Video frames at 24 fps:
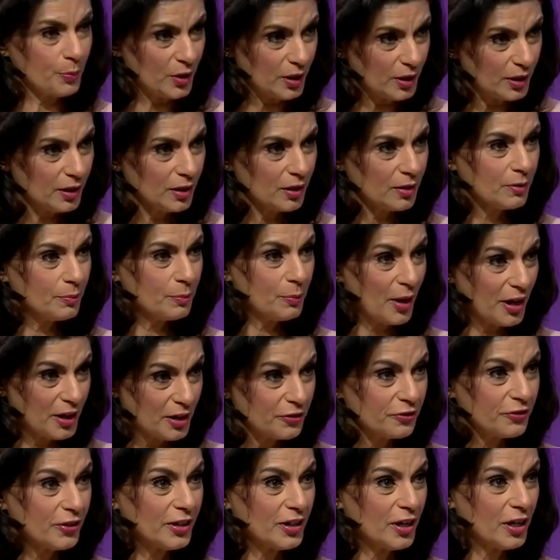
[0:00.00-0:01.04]
big
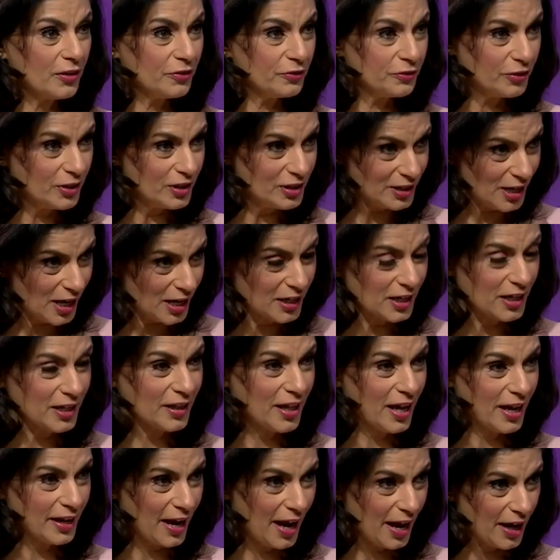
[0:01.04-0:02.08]
benefit of taking
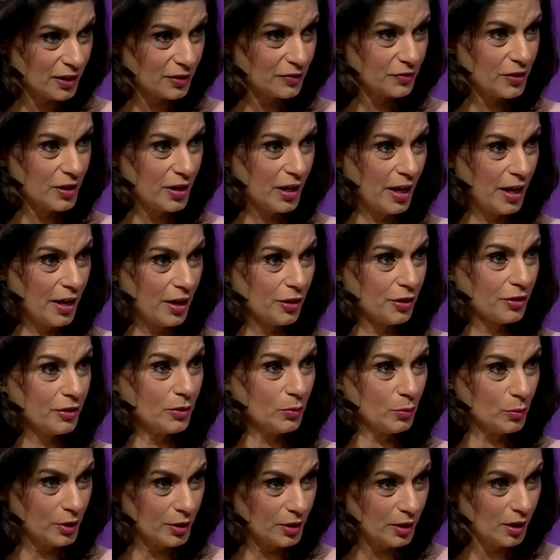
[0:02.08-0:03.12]
that out of the air.
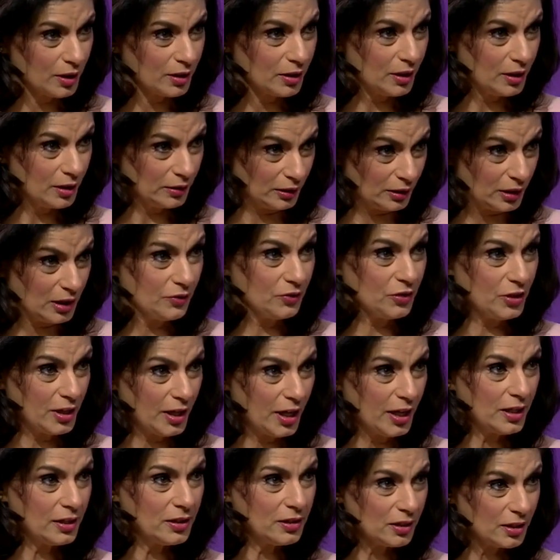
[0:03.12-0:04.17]
It would uh,
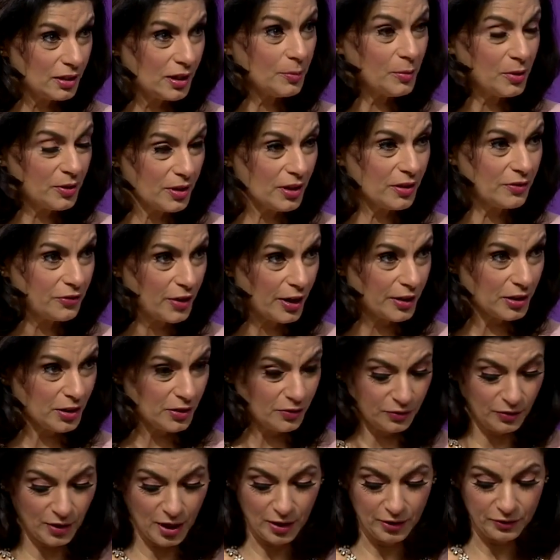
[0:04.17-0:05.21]
alleviate some of the effects
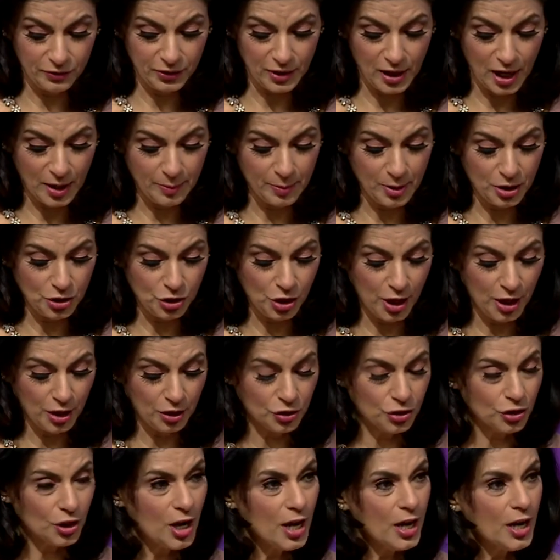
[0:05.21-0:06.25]
of, of climate
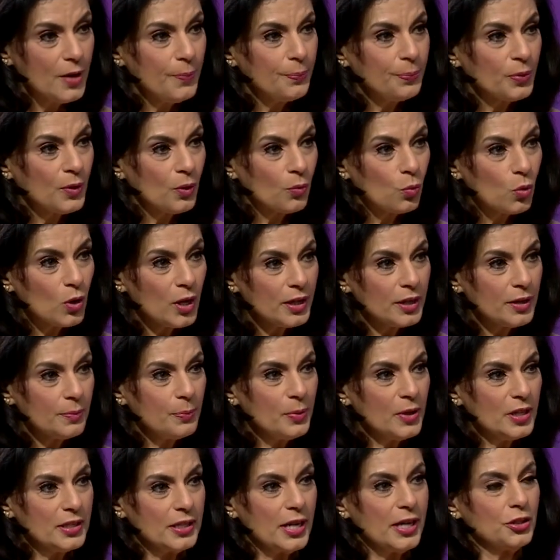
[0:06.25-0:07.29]
change.
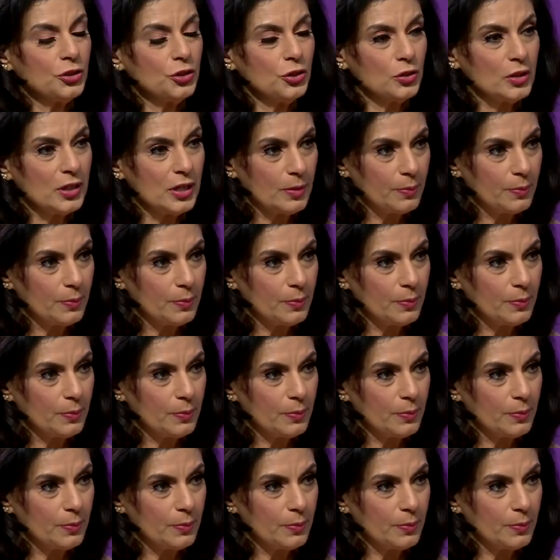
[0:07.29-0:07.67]
What potential